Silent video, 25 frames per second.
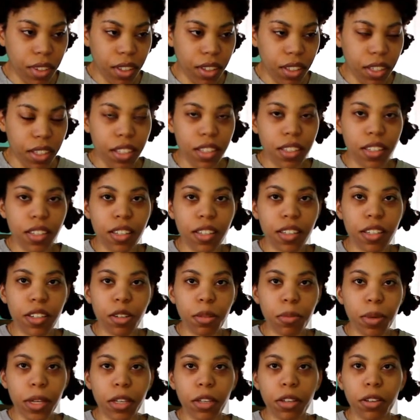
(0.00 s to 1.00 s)
little
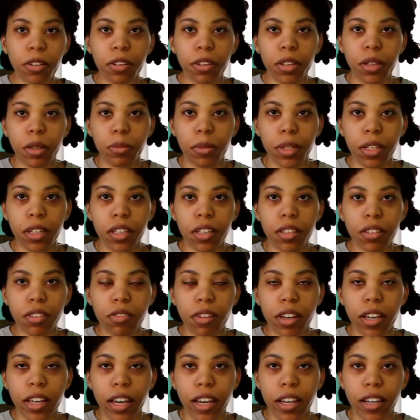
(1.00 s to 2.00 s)
bit creamy, so
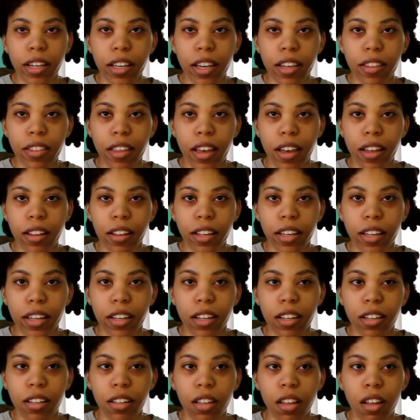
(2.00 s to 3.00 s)
I kind of get that like
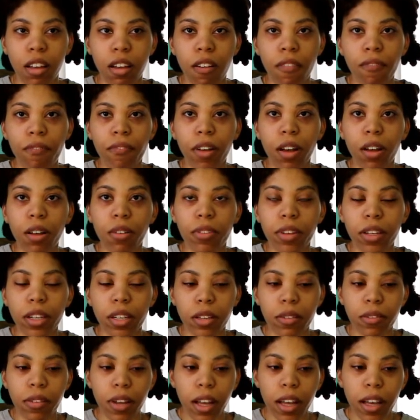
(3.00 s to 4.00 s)
velvety
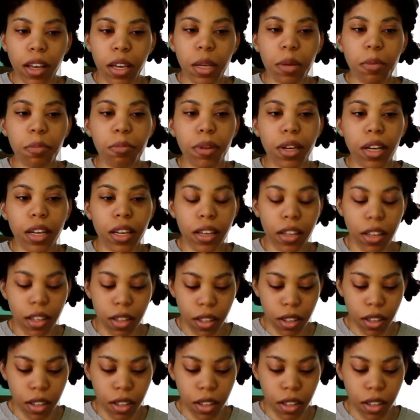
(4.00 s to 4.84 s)
vibe, but